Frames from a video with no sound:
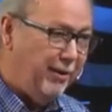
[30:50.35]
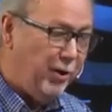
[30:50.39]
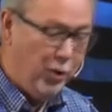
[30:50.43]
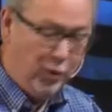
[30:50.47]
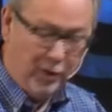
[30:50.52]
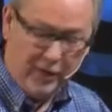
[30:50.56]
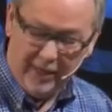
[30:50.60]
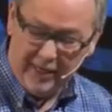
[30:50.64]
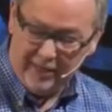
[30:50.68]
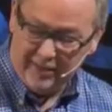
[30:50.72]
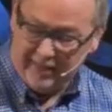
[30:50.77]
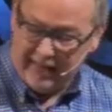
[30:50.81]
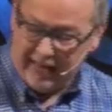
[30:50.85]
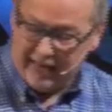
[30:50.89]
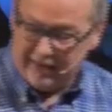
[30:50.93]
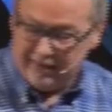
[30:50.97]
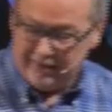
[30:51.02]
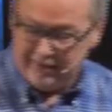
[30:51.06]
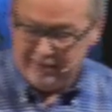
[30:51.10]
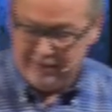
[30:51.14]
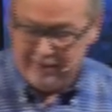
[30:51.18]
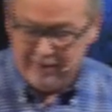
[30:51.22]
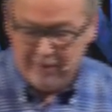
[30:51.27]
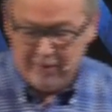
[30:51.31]
Who is
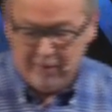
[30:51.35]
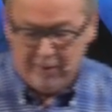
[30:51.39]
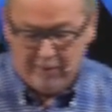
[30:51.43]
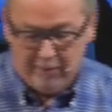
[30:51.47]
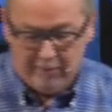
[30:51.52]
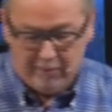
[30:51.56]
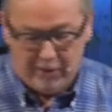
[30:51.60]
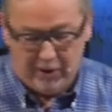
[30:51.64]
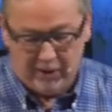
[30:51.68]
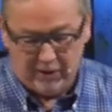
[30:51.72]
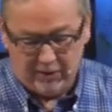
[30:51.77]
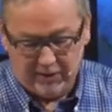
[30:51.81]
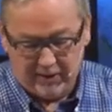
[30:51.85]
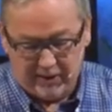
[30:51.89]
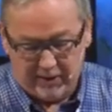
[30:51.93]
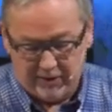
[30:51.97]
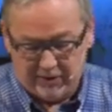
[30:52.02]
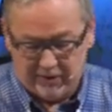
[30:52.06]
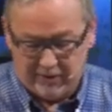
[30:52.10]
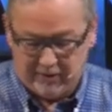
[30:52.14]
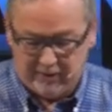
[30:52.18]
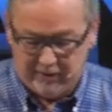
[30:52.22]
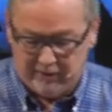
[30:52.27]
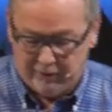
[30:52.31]
that? Paul
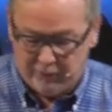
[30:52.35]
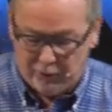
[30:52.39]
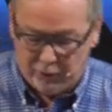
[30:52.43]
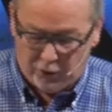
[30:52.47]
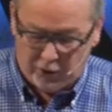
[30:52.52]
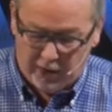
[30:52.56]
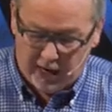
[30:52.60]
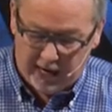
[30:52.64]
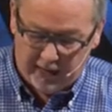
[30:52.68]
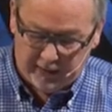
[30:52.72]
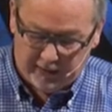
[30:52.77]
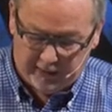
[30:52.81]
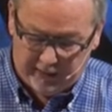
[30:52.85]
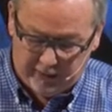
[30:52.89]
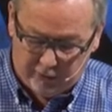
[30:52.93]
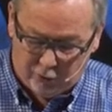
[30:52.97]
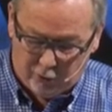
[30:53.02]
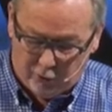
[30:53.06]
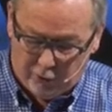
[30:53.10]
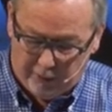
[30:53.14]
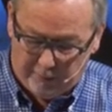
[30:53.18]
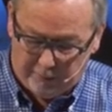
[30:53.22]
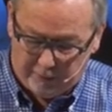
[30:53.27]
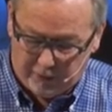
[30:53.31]
says, if you're godly and
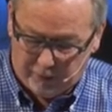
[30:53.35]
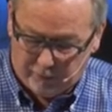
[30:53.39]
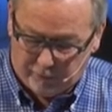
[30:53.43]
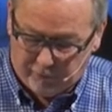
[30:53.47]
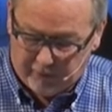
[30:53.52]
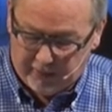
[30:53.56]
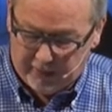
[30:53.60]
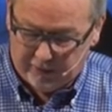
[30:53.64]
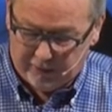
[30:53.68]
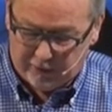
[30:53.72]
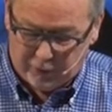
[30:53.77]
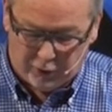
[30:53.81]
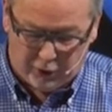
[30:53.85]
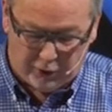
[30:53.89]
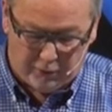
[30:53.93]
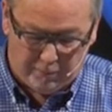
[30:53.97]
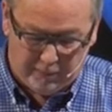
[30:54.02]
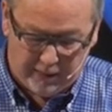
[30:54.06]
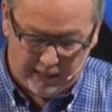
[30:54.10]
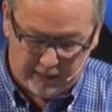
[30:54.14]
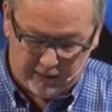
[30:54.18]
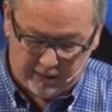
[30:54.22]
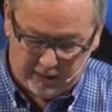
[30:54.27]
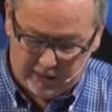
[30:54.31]
growing up in the faith, you're going to
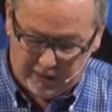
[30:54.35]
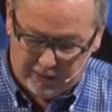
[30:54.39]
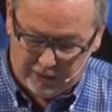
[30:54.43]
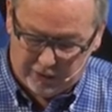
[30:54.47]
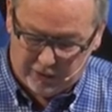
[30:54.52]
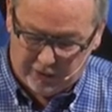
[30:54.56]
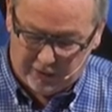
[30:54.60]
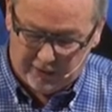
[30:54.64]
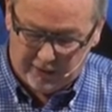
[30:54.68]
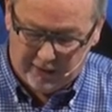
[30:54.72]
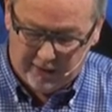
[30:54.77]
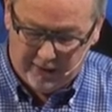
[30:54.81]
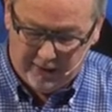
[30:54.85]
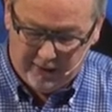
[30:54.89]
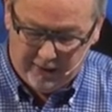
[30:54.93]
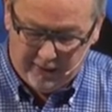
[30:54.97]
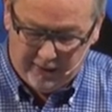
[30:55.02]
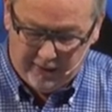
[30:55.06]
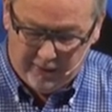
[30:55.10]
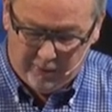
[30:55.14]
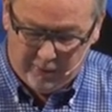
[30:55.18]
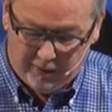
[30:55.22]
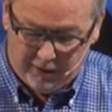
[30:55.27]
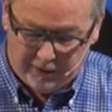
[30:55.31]
pay attention,
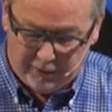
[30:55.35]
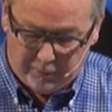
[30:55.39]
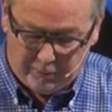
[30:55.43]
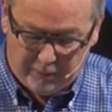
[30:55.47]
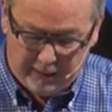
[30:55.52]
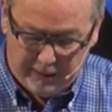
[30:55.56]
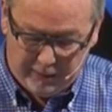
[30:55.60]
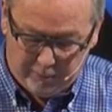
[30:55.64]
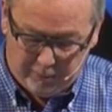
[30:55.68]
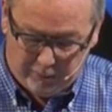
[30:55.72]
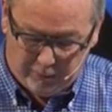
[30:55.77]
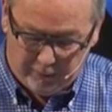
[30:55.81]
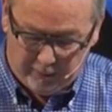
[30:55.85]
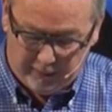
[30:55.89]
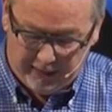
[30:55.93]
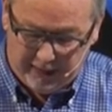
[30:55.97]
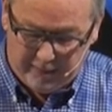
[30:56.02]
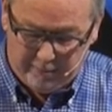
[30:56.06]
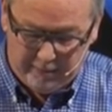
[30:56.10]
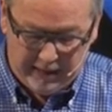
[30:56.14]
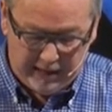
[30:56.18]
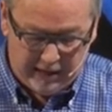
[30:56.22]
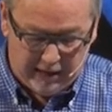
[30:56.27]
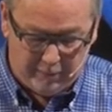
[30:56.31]
well, to people. Well,
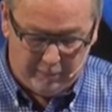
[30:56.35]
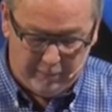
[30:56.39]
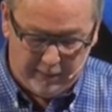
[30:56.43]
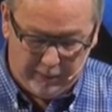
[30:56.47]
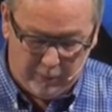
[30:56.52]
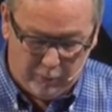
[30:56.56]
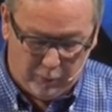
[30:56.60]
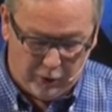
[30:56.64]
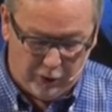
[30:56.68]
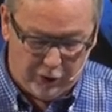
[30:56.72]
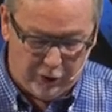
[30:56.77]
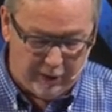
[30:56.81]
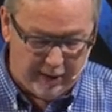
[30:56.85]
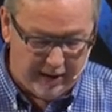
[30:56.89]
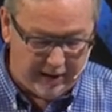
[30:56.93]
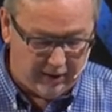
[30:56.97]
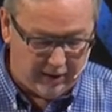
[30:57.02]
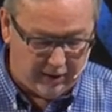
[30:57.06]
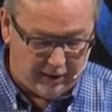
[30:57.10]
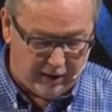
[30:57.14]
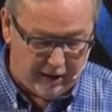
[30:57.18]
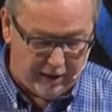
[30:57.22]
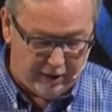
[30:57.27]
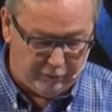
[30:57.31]
that may not be where you're at
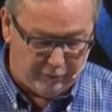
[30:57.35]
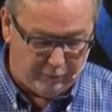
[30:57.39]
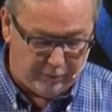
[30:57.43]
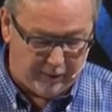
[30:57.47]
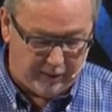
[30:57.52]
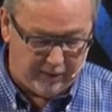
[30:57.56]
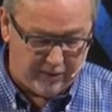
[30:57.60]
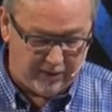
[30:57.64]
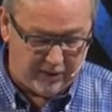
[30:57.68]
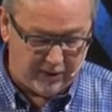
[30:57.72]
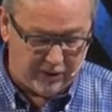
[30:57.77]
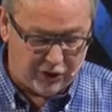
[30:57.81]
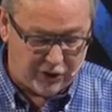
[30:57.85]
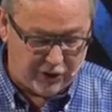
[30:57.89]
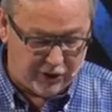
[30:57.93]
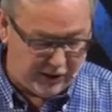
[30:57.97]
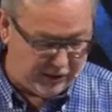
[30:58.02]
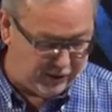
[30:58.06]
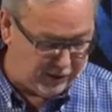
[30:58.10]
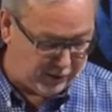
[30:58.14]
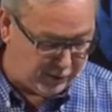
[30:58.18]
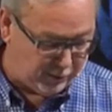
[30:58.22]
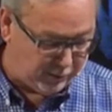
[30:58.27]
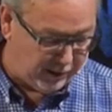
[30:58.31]
in life, but since
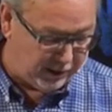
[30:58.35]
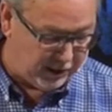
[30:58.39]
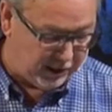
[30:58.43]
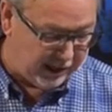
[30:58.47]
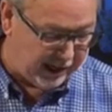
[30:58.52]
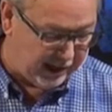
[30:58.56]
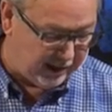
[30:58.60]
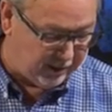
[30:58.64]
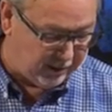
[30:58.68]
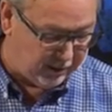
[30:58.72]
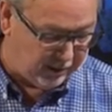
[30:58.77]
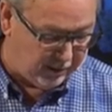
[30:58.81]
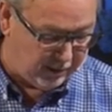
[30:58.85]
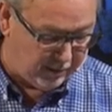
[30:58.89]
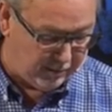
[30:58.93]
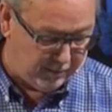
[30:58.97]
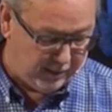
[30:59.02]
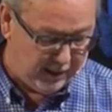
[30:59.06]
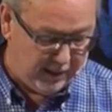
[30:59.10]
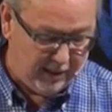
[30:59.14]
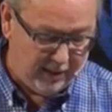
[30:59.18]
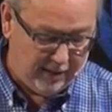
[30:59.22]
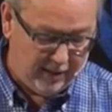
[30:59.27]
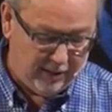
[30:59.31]
Jesus reached out to
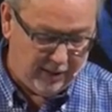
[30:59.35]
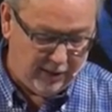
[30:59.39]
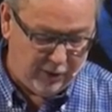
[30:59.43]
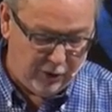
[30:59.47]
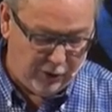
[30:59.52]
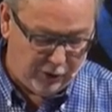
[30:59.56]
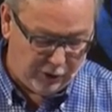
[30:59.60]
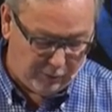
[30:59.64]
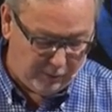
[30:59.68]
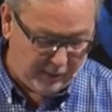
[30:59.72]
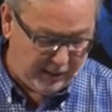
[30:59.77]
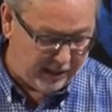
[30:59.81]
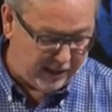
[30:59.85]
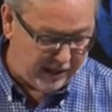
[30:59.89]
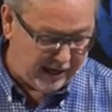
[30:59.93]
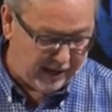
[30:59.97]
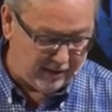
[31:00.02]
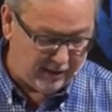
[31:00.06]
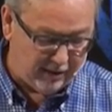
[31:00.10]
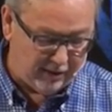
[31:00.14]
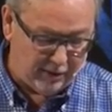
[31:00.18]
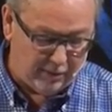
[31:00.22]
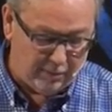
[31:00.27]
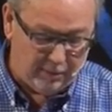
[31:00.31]
them, you should reach
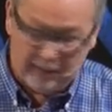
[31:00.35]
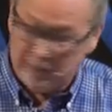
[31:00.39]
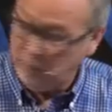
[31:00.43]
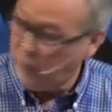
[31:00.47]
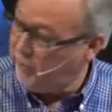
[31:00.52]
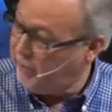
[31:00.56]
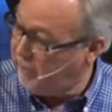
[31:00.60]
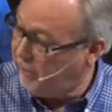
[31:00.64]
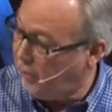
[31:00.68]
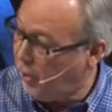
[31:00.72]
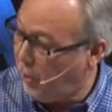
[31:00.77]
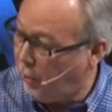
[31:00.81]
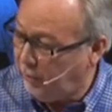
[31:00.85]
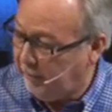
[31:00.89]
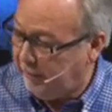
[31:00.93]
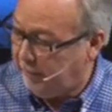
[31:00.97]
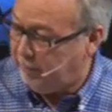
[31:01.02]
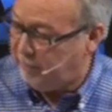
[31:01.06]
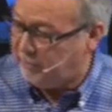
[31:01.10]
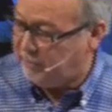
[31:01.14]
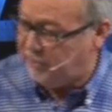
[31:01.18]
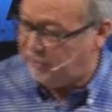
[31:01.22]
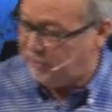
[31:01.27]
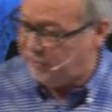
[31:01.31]
out to them. And when lowly
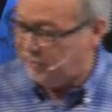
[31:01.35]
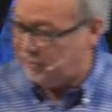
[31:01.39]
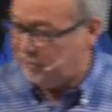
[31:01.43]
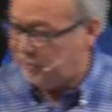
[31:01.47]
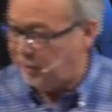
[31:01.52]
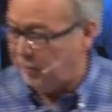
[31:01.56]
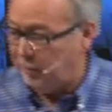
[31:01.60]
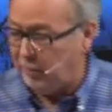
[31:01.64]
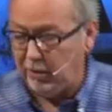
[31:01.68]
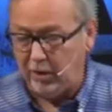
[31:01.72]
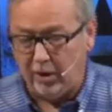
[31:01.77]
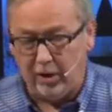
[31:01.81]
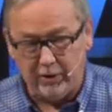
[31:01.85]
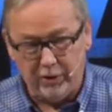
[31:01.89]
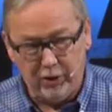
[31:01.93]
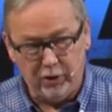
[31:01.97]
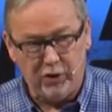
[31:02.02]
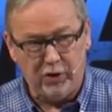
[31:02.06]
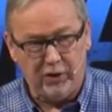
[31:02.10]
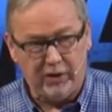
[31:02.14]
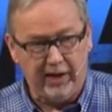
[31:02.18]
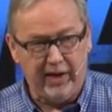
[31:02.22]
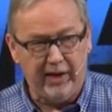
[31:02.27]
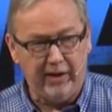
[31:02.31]
positions come along, you
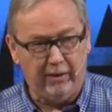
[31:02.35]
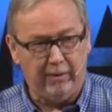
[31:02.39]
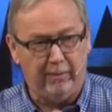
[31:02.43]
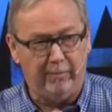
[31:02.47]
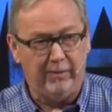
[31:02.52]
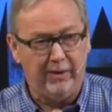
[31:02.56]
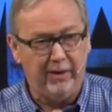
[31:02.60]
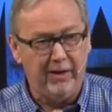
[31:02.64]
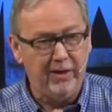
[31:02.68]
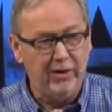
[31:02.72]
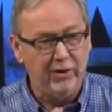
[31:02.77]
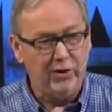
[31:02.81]
should take them.